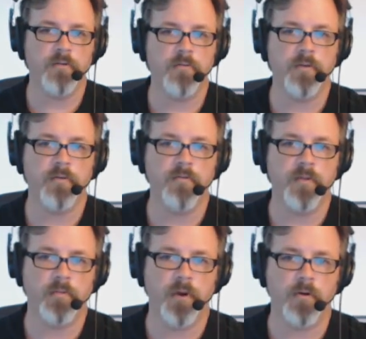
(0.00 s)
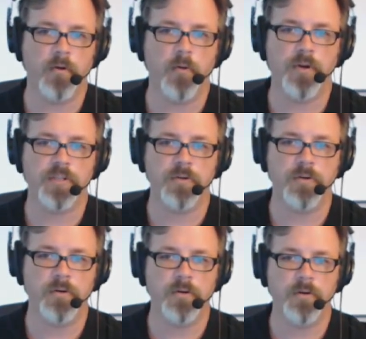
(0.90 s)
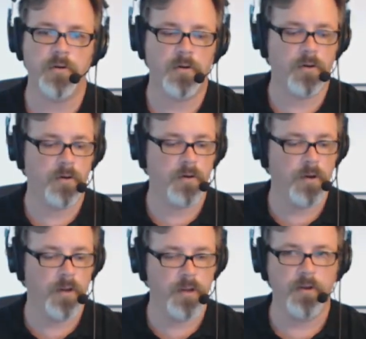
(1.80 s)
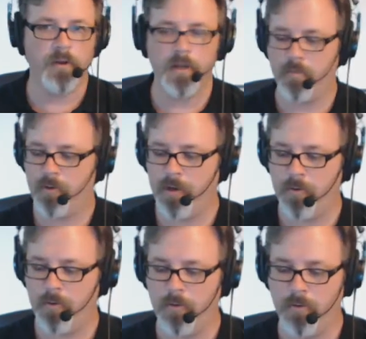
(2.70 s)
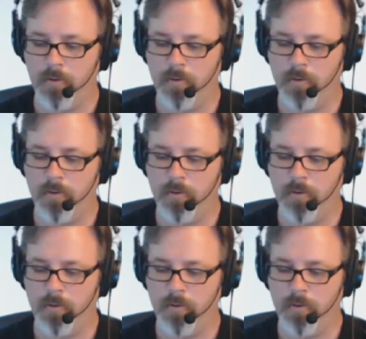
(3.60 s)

the vibrato chorus, you can get a pretty cool,